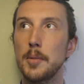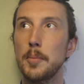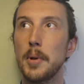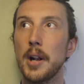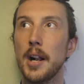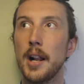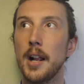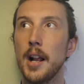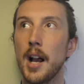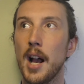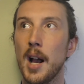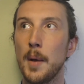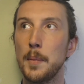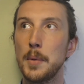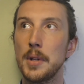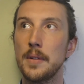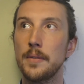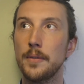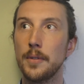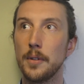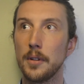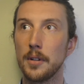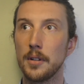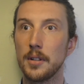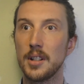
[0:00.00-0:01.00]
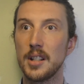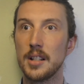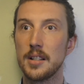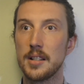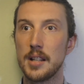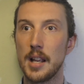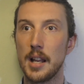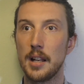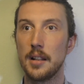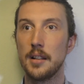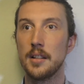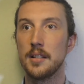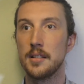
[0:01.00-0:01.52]
but I opted for
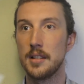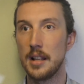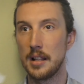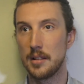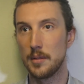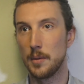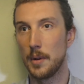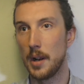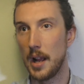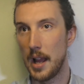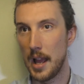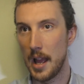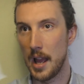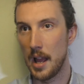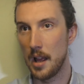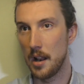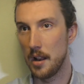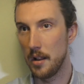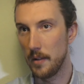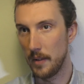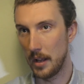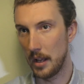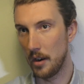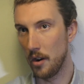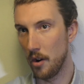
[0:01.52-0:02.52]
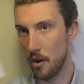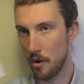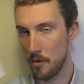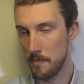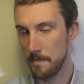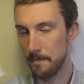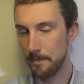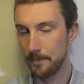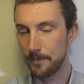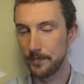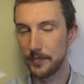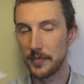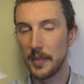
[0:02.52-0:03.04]
cassette because that's what I had at
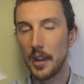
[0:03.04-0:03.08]
home.